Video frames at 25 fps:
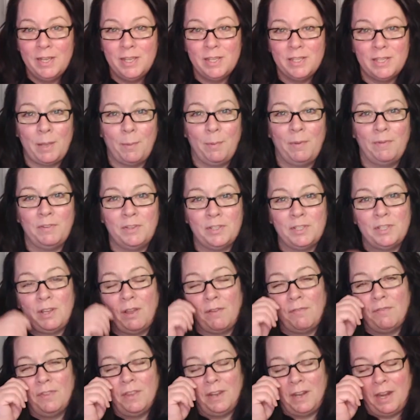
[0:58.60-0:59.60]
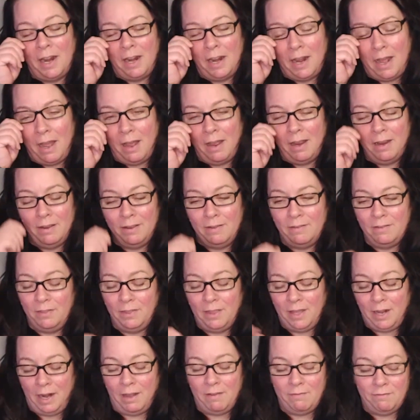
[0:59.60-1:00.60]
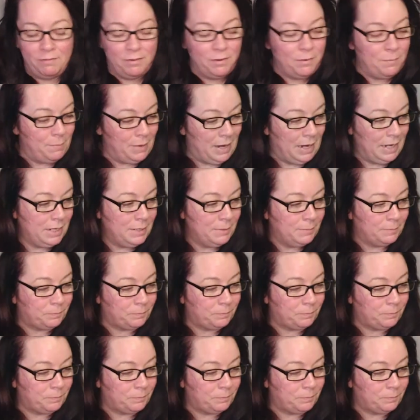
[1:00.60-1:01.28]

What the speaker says: some of the stuff that I've made.